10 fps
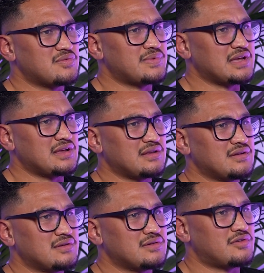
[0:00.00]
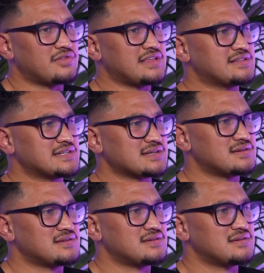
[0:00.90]
being authentic.
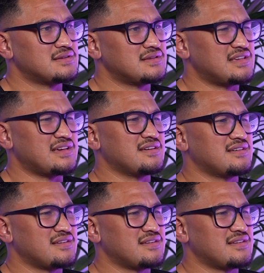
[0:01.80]
Yeah.